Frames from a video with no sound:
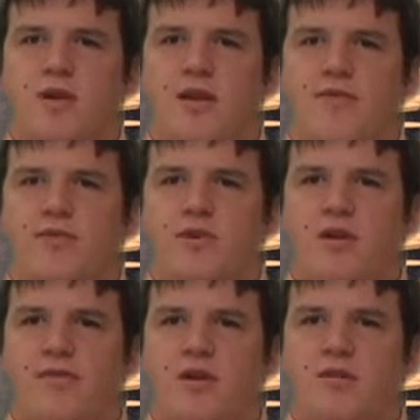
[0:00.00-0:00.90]
are rated for
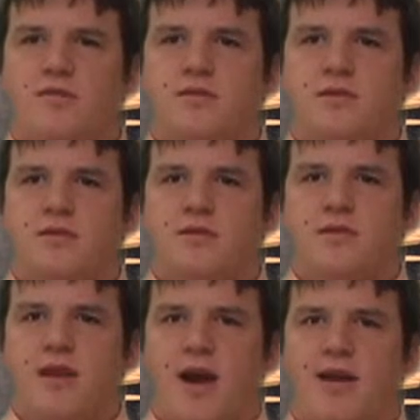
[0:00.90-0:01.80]
300 volts,
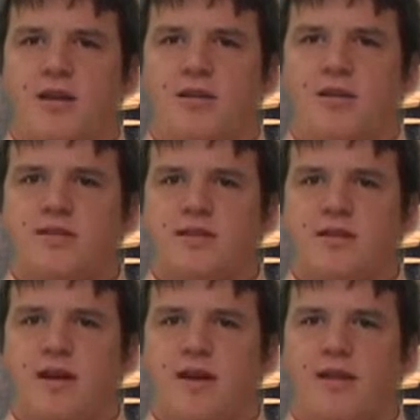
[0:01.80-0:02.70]
90 degrees
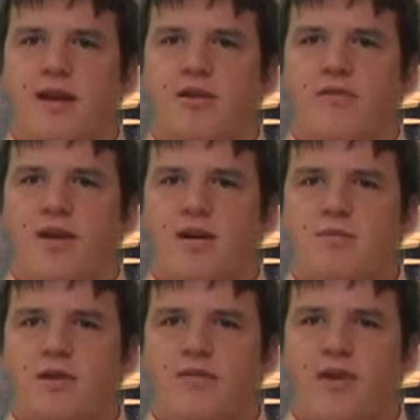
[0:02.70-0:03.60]
centigrade, and are
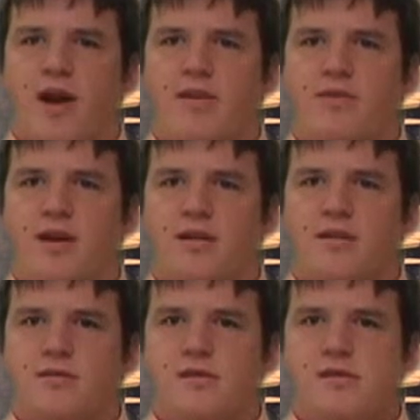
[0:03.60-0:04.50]
available in a variety of
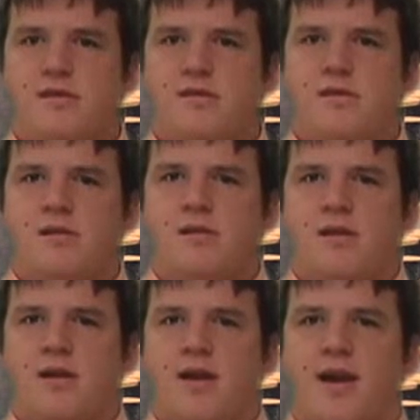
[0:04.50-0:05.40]
colors.
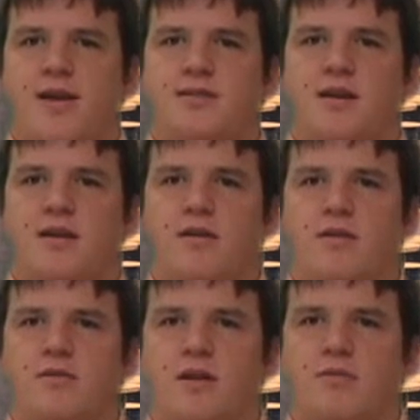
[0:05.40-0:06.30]

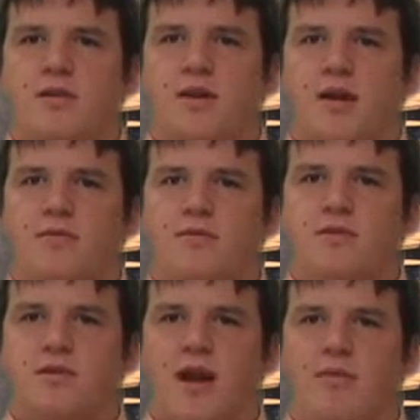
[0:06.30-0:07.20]
SJOOW cables
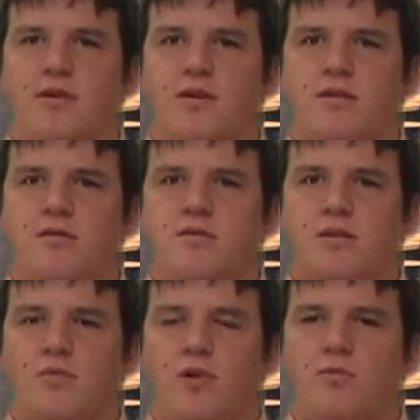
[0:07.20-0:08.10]
are commonly used
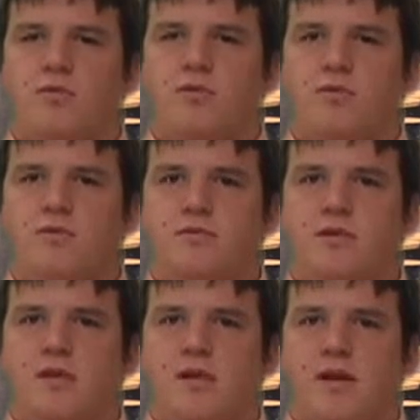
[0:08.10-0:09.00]
on portable tools
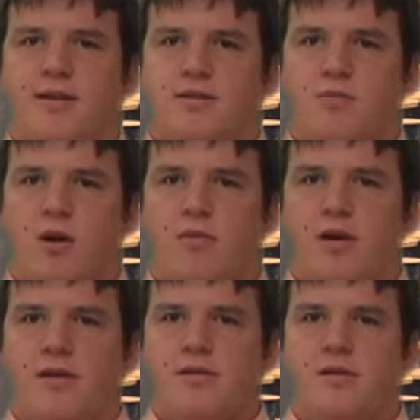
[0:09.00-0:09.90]
and small
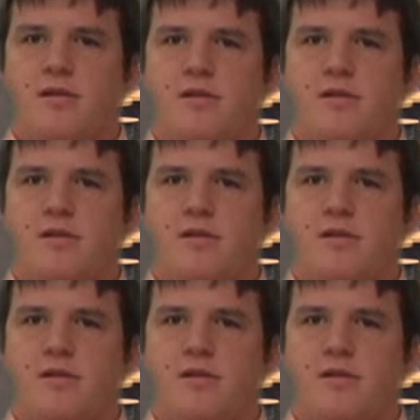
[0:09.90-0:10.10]
motors.